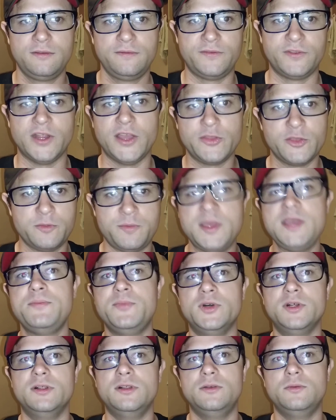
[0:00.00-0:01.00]
for other
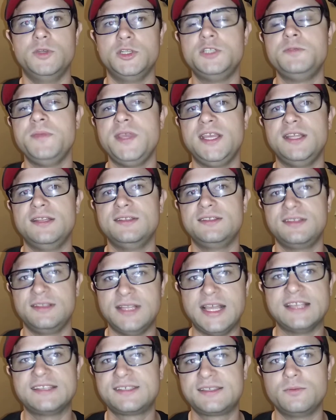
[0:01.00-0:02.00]
people, which means
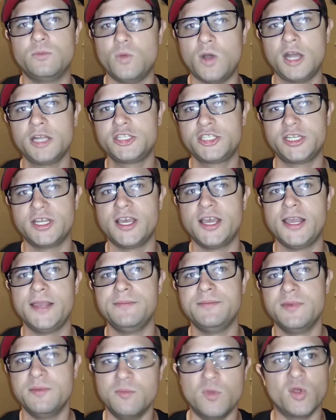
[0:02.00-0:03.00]
less watch
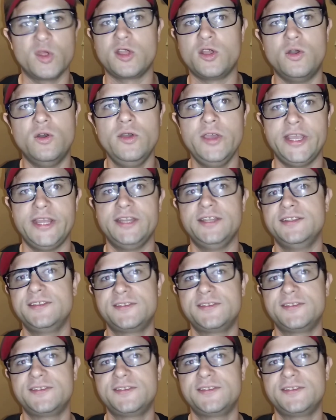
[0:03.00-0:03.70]
time, more coin.